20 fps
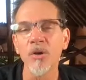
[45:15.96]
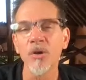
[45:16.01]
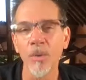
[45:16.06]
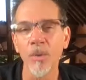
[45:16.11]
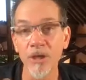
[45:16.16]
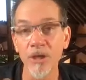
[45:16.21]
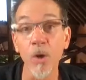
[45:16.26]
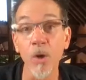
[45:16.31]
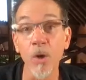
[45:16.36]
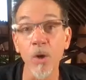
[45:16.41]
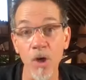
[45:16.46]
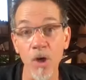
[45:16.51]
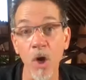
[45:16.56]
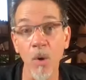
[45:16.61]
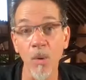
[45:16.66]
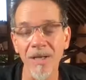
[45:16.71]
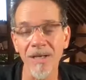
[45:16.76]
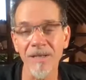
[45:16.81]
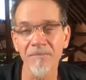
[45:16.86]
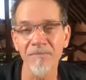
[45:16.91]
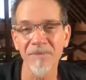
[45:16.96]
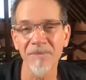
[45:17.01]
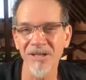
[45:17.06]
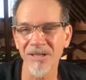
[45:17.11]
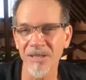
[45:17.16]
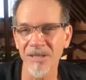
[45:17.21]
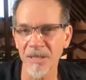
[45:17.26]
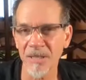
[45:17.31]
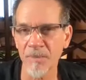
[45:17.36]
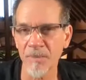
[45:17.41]
we don't know it
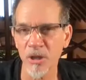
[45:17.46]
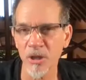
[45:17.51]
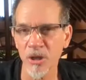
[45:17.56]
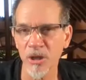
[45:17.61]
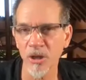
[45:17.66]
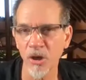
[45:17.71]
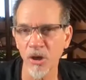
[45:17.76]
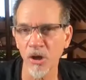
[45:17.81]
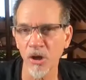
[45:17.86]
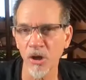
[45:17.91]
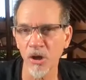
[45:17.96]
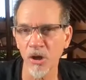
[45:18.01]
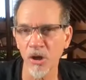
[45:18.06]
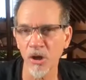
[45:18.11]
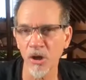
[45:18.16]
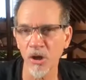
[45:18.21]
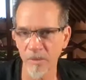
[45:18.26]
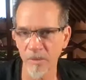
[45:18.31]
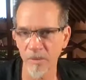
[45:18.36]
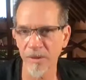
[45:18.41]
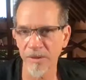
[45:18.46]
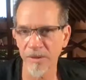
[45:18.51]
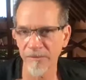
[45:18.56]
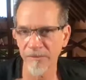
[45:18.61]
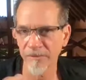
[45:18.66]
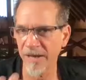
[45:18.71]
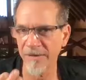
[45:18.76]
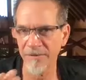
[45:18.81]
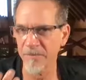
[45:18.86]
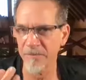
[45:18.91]
because, especially culturally, we
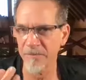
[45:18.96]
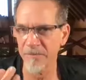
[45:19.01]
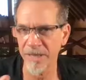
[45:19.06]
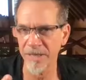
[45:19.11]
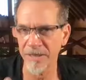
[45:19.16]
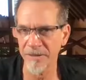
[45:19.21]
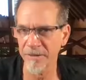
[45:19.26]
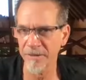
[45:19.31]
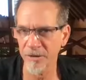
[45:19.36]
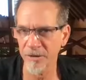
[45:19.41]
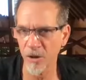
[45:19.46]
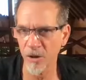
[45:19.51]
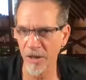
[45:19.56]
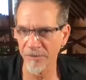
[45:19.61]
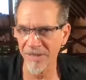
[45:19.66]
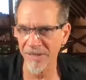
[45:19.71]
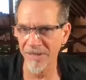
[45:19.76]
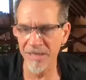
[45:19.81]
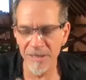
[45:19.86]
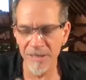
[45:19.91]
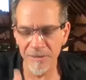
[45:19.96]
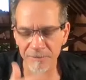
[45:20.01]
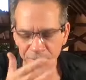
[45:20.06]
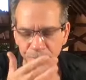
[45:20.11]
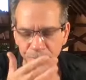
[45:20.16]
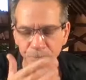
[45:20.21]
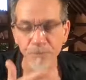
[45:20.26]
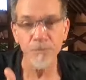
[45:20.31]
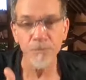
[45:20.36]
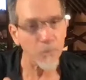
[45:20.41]
haven't been taught this.
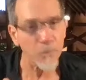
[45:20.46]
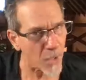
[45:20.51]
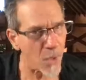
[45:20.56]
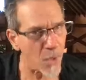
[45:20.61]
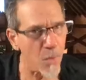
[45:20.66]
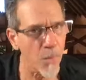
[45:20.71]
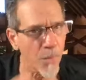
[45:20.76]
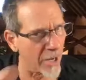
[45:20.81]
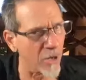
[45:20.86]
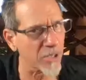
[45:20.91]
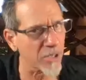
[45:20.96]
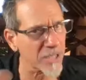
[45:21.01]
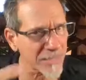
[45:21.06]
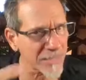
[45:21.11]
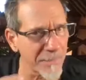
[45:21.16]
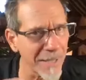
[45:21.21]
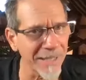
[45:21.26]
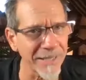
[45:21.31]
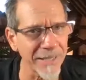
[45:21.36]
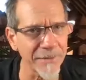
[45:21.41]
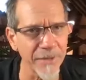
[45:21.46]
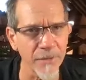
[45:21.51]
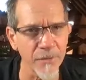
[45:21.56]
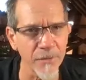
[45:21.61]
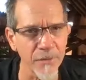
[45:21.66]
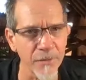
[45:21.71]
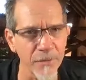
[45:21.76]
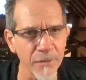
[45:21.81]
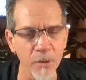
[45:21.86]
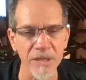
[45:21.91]
We are smelling the
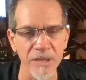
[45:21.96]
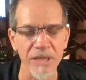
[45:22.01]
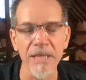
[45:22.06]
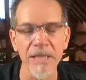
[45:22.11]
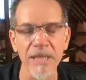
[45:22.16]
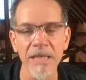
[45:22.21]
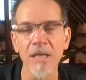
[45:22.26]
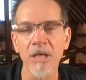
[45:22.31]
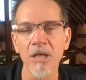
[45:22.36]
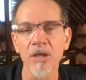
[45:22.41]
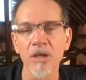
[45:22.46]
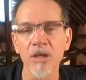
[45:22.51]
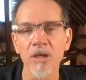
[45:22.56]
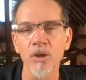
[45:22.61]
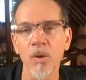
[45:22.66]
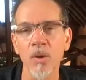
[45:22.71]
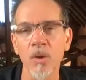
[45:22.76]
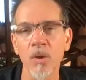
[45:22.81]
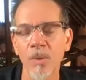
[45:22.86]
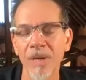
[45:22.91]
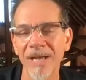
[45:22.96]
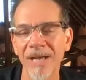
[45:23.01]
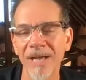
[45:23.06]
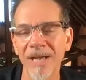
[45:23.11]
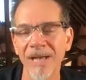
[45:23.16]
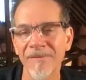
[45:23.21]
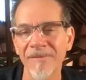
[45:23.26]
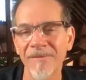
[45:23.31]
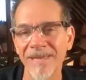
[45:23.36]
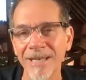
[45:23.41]
other person. So we
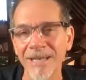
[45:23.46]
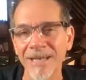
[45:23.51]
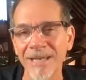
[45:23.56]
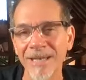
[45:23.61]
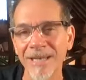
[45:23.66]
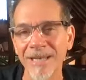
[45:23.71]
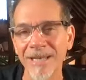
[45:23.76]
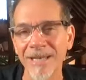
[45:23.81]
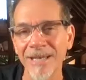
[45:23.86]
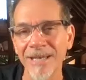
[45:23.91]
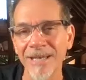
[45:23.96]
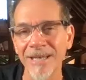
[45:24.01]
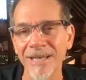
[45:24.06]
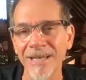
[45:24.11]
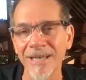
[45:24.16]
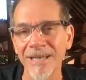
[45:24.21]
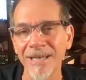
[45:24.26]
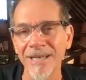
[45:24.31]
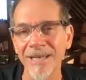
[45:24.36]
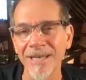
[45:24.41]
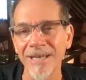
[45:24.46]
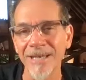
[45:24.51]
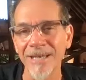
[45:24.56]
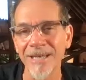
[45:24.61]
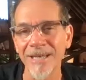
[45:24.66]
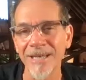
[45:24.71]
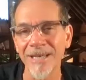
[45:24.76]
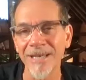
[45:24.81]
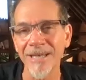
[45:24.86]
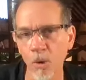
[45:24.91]
have the endocrine system that
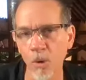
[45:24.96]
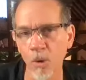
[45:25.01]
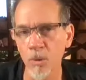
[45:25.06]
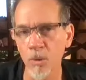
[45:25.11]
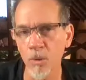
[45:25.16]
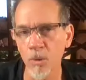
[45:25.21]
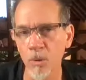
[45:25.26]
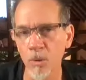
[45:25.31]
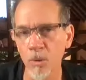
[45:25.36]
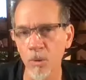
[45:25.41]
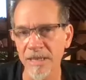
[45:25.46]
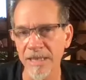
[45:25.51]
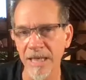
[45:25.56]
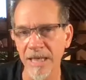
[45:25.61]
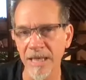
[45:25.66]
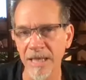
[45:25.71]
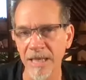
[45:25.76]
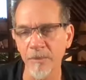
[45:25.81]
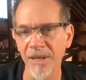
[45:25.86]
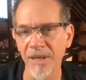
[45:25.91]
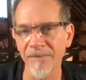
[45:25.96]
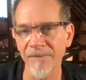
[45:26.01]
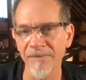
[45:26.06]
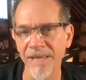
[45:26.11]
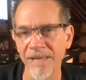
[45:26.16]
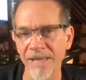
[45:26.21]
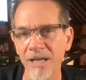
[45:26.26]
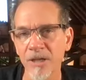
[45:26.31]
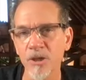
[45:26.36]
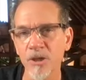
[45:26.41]
secretes the hormones inside, and we
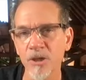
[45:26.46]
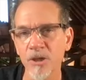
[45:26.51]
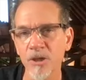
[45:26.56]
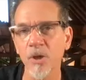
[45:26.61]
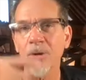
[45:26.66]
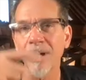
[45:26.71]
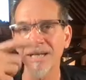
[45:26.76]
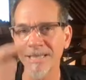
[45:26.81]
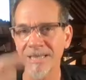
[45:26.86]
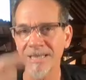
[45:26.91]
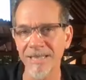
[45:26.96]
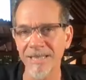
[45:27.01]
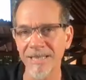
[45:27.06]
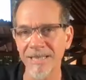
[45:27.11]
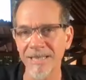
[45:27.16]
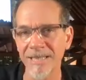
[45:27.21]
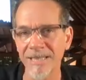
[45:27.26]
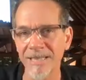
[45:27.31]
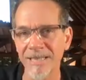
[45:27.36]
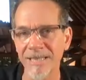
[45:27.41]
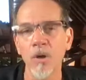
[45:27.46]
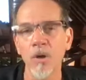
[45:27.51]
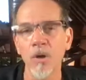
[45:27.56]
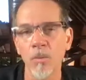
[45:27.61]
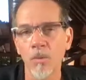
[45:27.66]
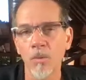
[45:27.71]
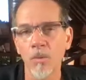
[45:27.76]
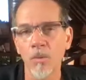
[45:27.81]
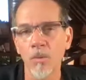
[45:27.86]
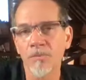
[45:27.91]
have the exocrine system,
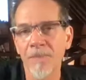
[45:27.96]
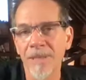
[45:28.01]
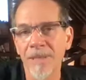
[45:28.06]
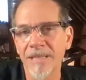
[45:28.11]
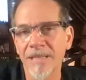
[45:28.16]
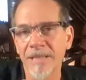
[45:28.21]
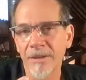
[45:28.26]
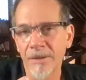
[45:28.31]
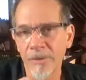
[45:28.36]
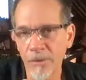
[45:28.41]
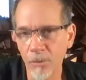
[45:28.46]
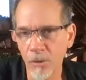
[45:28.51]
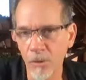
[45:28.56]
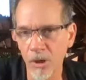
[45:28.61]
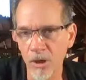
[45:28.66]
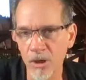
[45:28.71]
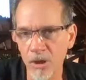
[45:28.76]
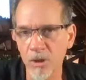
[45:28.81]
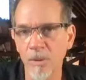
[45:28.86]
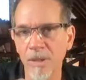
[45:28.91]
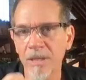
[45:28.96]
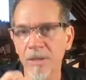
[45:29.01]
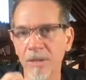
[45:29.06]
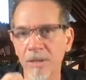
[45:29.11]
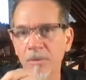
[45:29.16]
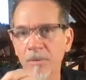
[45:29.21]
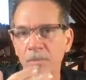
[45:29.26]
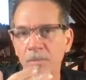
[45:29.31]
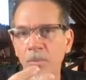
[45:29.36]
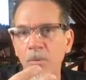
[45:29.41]
which basically through our sweat
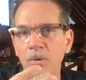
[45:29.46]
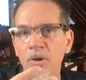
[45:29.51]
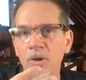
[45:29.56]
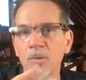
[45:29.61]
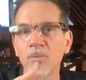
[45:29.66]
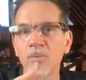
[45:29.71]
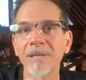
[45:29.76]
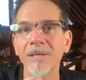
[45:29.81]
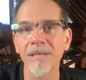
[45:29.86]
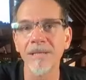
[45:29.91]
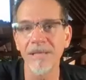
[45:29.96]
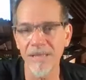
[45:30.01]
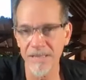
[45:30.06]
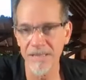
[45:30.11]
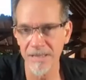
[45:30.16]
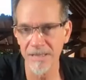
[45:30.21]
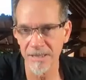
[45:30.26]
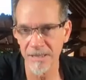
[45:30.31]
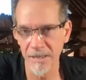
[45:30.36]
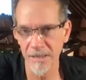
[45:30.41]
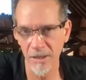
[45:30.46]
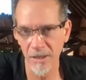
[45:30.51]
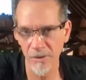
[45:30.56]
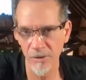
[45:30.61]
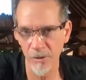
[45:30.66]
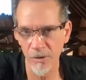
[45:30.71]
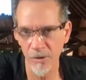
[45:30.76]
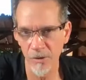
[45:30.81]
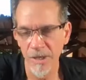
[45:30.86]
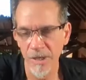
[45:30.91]
and through the pores releases
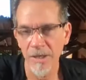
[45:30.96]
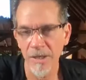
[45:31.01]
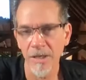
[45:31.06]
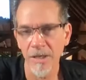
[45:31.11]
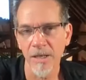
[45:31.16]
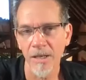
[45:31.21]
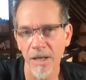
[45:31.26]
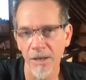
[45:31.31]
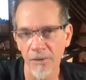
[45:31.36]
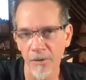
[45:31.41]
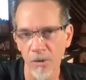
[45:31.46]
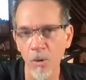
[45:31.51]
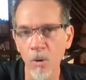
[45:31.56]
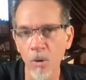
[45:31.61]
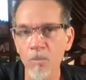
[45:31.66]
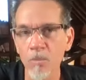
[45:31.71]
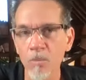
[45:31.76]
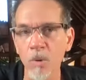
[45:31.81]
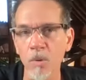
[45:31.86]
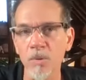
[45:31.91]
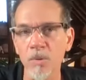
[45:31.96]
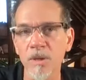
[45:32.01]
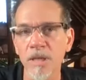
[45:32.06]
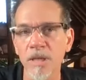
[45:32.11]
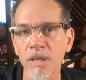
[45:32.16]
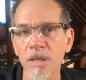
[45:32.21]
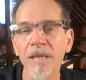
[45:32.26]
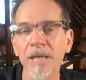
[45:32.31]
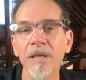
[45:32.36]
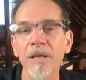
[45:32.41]
other other hormones
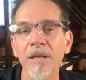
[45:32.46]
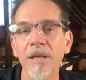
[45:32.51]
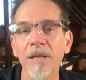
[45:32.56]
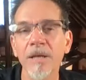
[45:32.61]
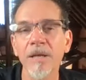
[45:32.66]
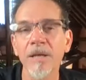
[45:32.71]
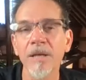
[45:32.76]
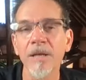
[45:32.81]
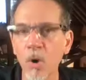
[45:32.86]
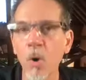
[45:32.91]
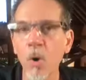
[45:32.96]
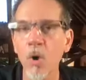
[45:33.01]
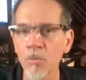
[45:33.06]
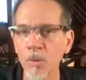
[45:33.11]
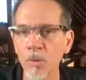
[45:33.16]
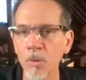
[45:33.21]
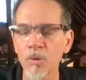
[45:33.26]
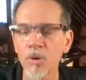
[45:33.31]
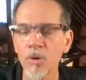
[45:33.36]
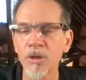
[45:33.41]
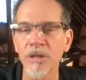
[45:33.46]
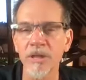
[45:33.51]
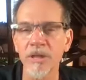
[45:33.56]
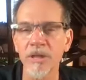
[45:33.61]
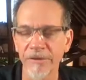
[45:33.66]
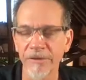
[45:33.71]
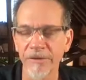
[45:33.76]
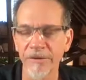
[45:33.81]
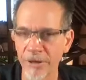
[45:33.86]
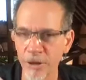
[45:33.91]
those hormones
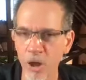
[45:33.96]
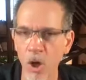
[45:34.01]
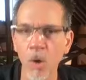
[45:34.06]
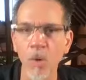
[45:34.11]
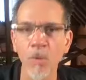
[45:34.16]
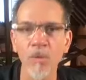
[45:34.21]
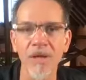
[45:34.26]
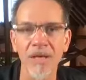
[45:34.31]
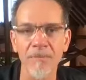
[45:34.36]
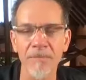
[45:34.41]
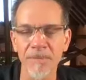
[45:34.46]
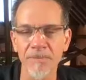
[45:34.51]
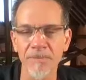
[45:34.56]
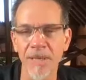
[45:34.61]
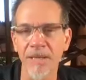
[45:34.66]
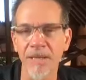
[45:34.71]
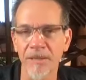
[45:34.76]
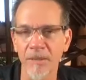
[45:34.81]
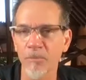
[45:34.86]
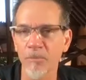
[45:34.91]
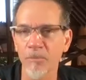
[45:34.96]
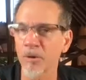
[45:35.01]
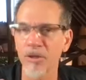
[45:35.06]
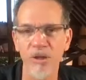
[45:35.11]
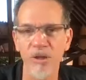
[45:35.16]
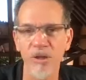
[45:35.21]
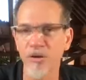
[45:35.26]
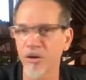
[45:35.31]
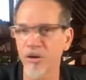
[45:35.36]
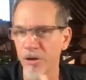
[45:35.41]
if i know that i'm smelling the
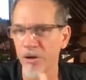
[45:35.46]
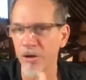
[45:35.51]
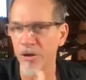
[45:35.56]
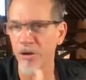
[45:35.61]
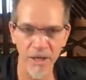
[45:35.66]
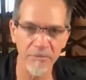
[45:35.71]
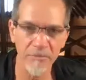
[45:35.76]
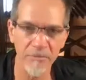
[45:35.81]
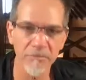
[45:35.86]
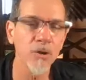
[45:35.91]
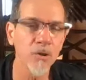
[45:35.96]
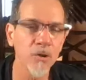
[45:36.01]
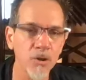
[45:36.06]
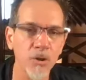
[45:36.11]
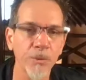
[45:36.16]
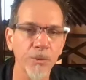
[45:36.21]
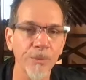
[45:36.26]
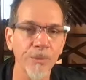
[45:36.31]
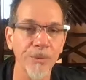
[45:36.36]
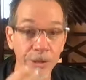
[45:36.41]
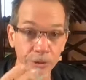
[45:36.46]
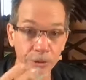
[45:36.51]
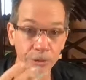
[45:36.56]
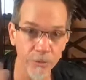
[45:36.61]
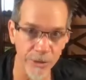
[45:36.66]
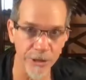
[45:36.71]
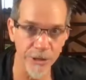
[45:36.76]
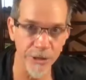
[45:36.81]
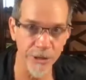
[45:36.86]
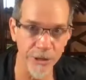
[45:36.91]
person or not usually
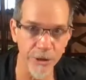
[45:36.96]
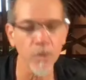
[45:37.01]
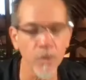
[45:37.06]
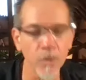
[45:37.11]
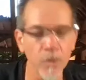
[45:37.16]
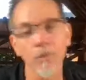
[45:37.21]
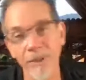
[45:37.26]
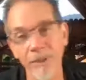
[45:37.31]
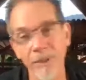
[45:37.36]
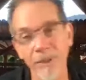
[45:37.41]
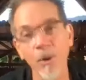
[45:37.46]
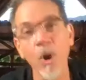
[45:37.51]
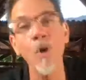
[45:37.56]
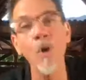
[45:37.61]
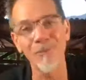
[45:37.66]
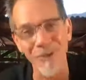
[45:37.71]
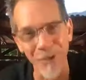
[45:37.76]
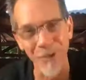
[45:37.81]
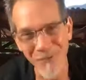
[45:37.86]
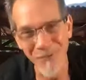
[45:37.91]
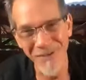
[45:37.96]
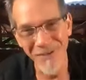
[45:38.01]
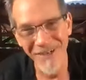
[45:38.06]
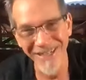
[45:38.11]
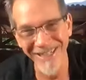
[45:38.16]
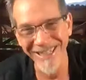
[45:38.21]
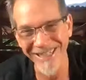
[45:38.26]
we don't we hope we don't